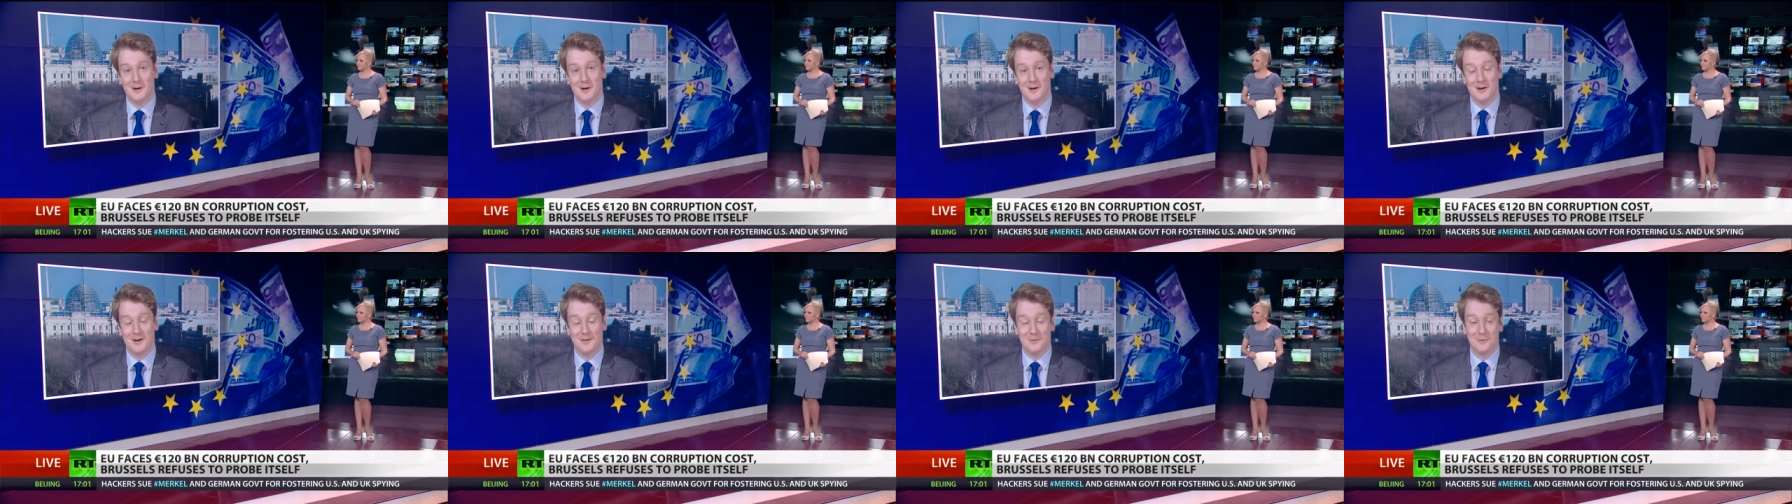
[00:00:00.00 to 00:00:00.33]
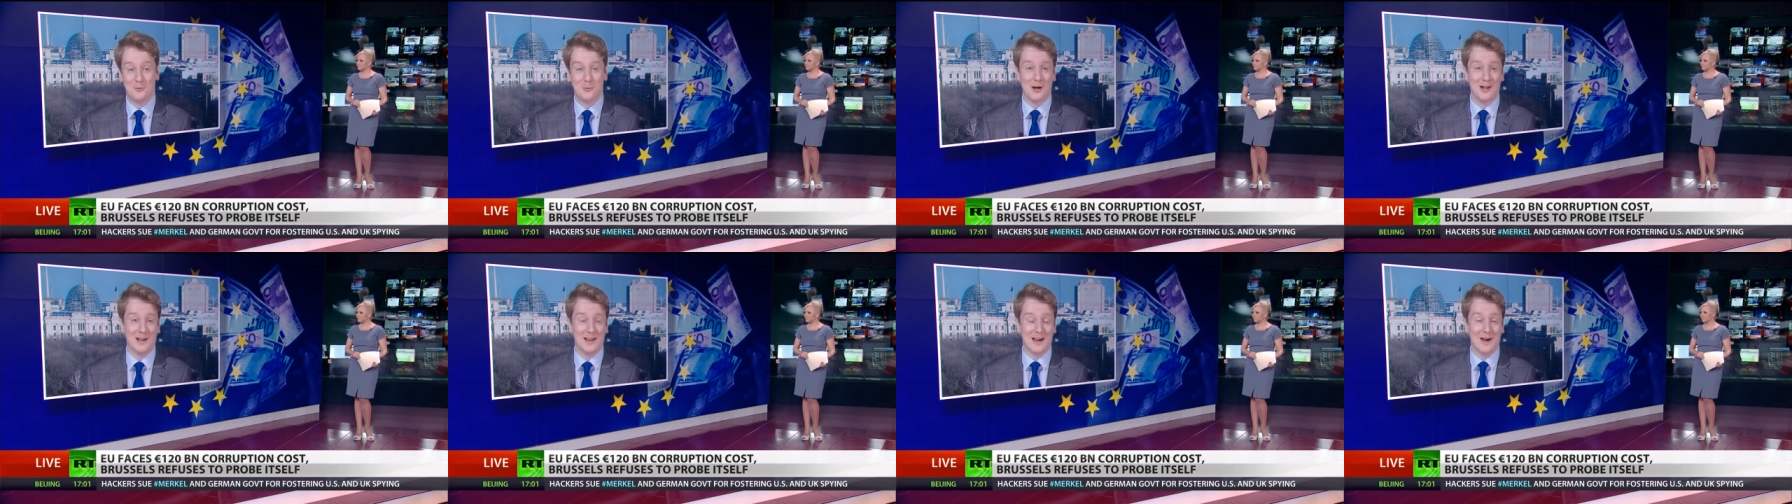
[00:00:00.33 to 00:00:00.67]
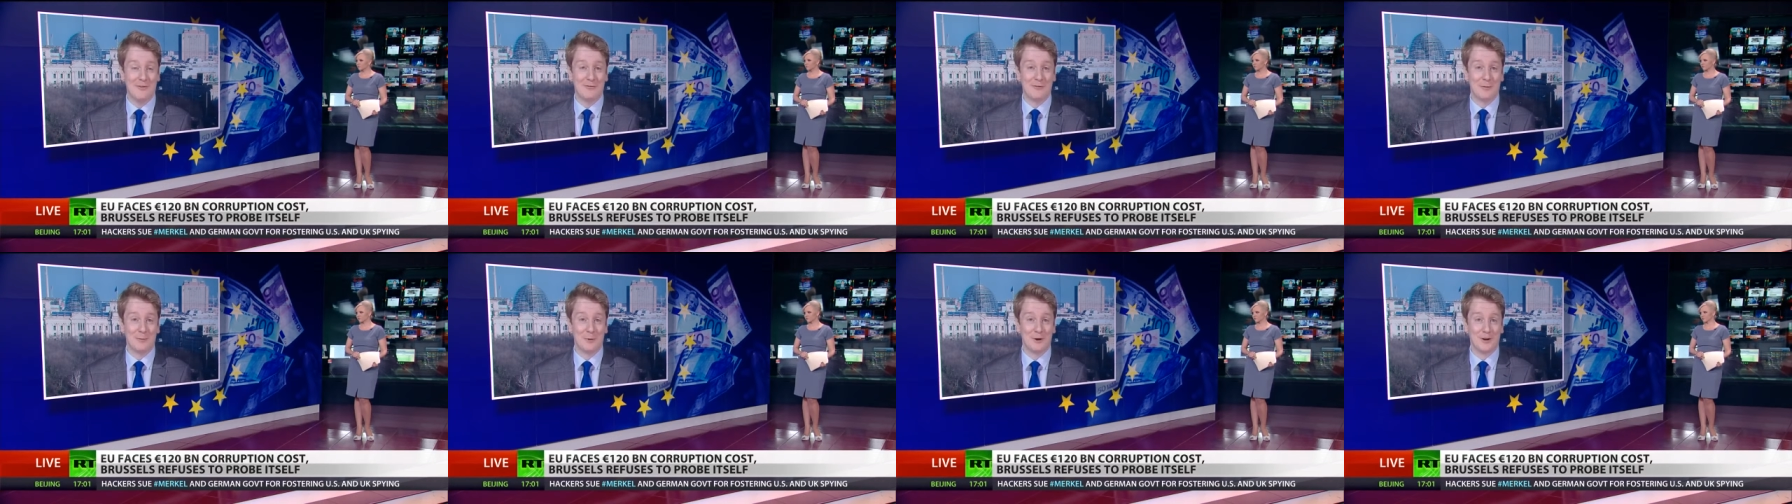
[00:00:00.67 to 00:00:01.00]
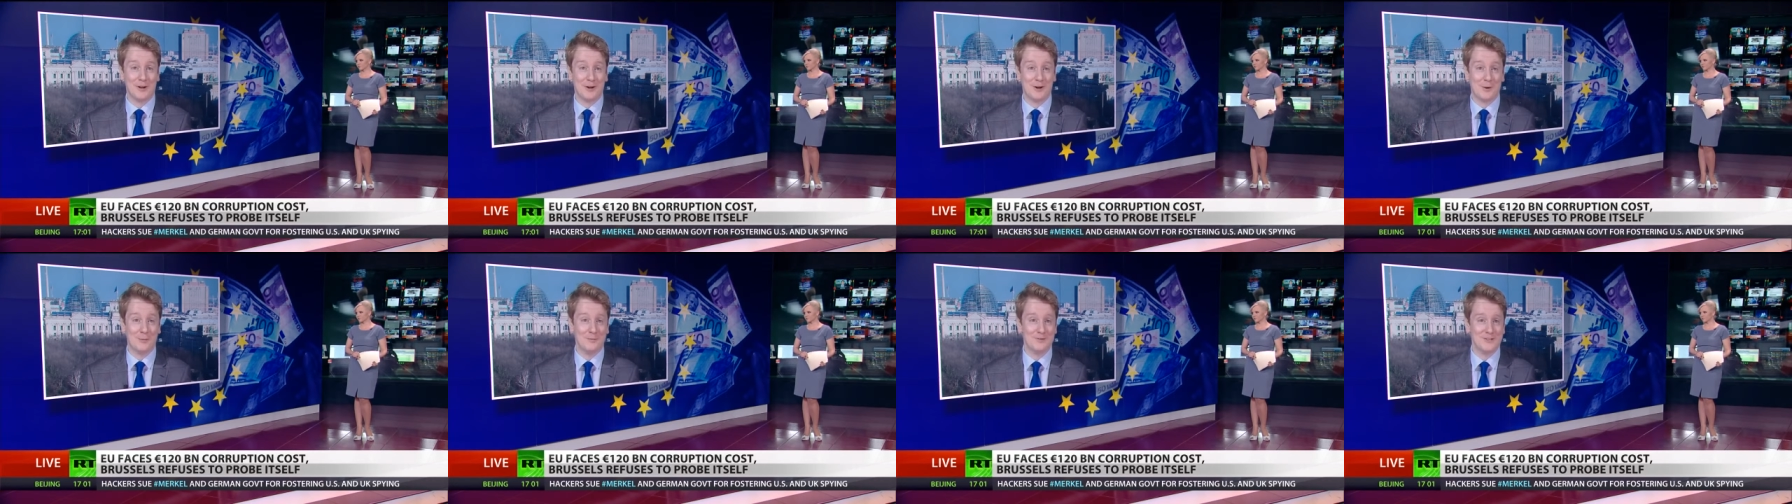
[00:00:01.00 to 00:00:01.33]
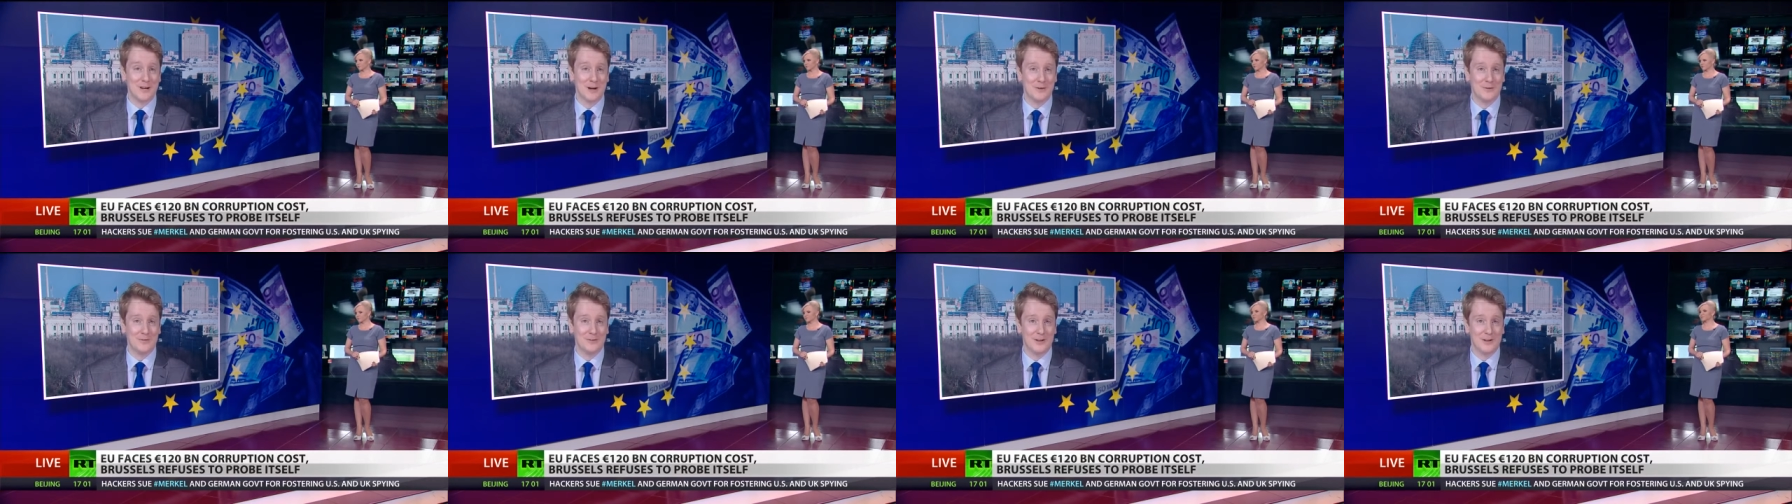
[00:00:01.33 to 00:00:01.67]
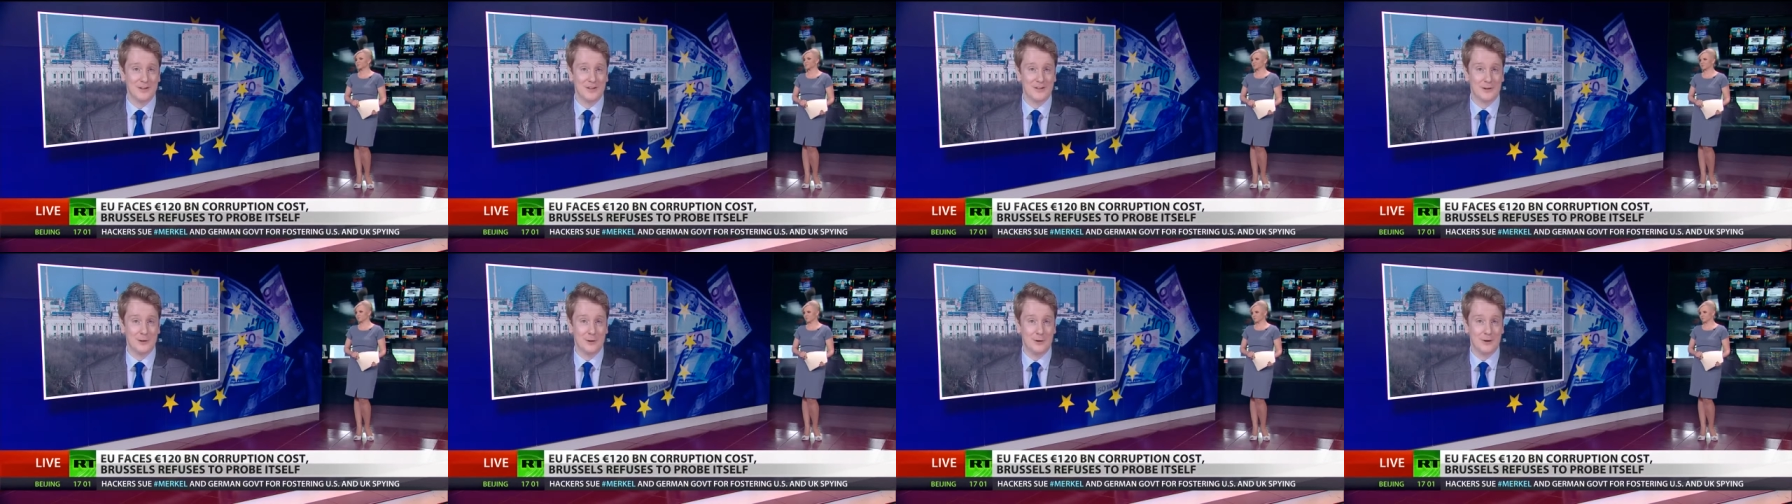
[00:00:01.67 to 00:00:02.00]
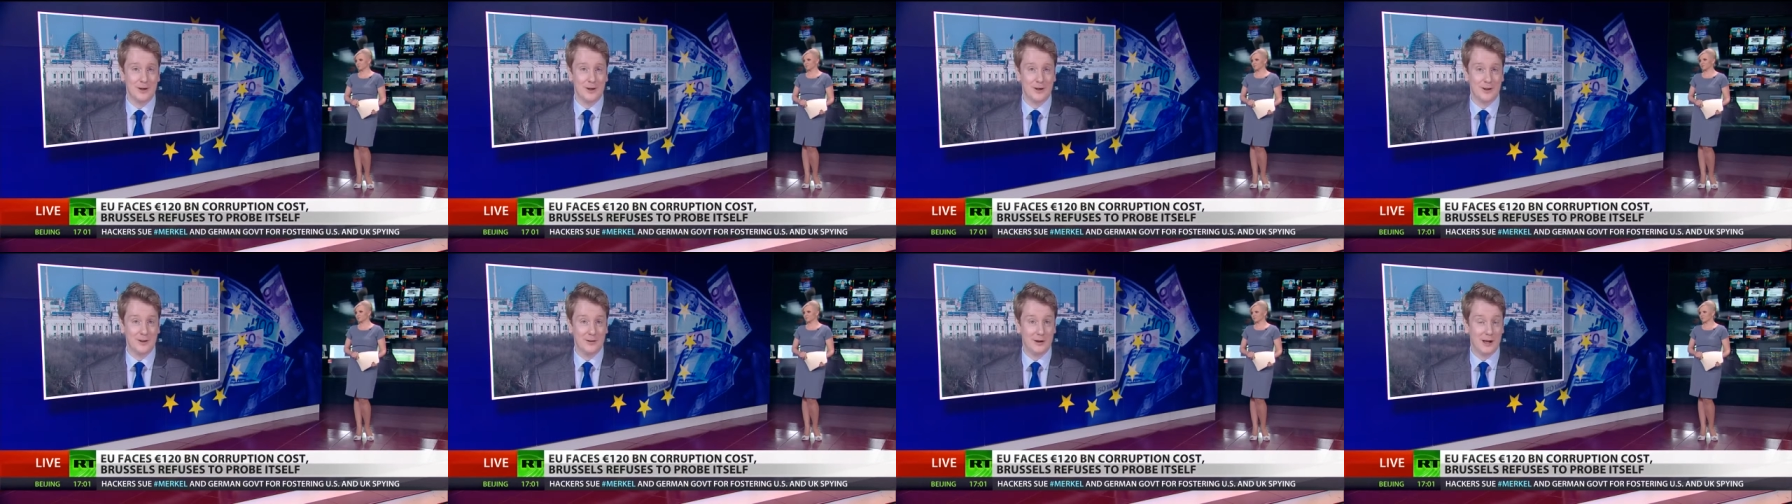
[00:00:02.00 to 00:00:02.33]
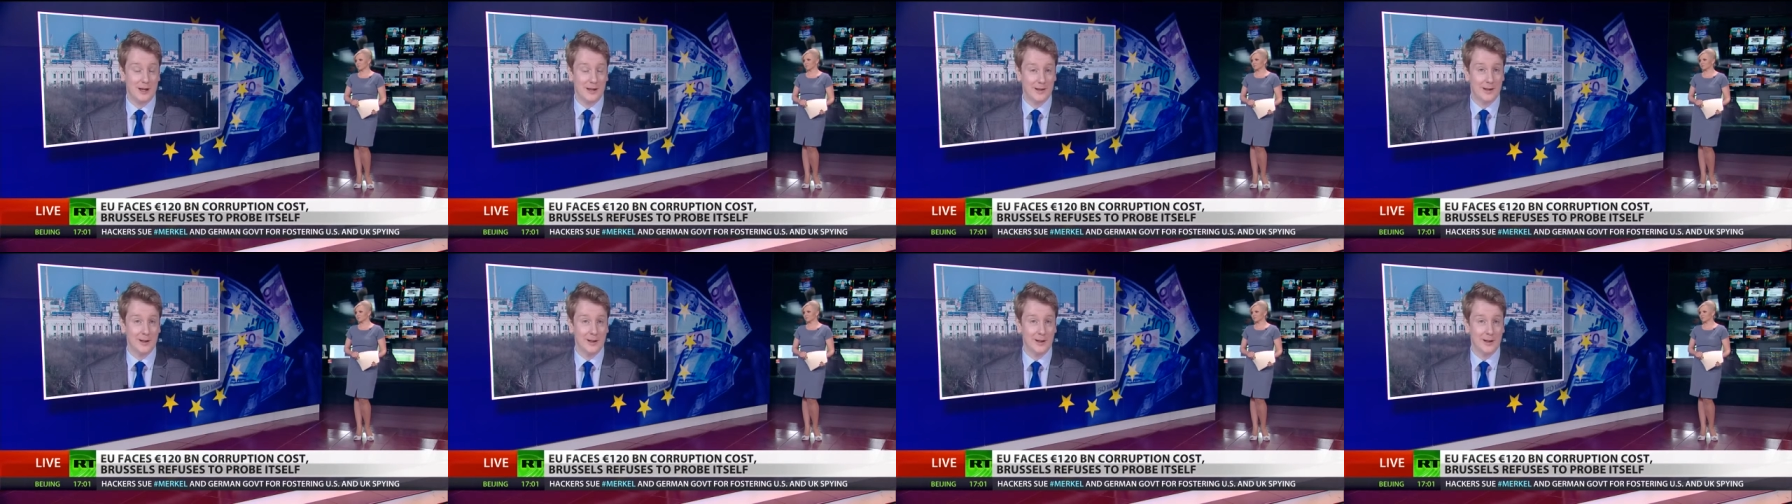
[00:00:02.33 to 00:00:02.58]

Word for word: Well, everybody comes out of this looking a little